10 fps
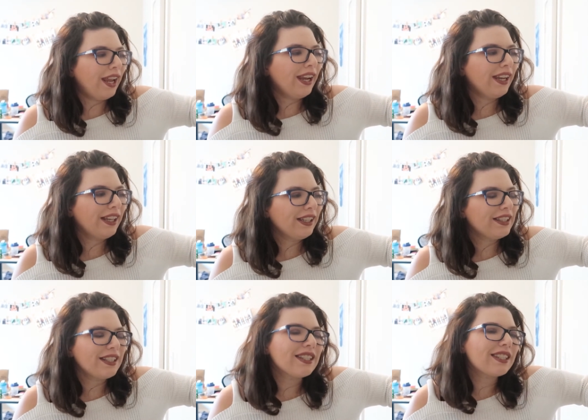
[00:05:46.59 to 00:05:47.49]

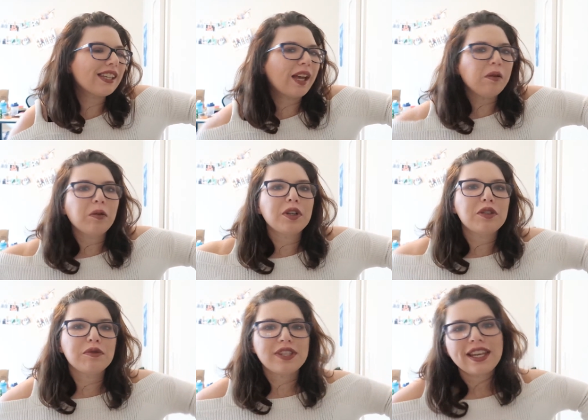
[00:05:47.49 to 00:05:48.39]
And this, I'm
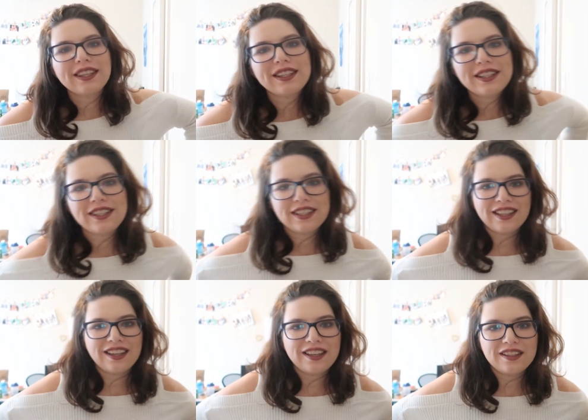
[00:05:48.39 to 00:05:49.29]
going to say this,
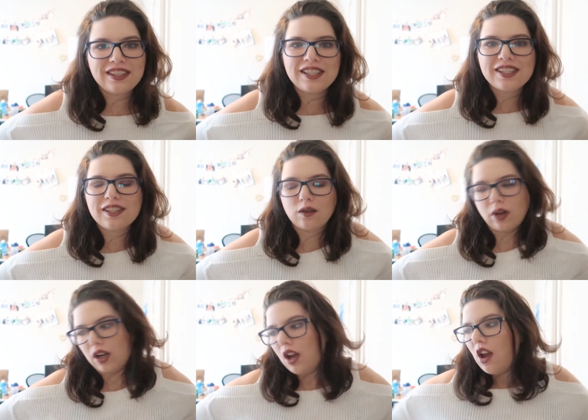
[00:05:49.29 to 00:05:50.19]

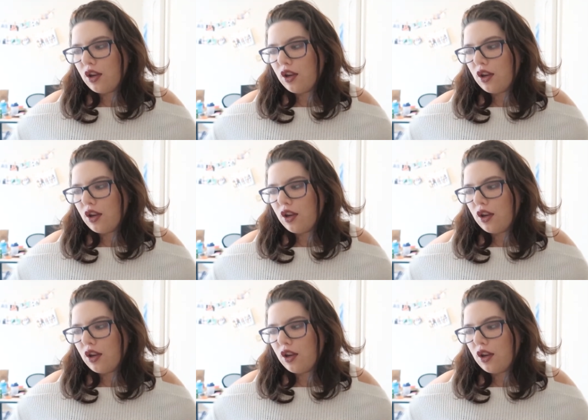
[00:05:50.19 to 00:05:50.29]
okay.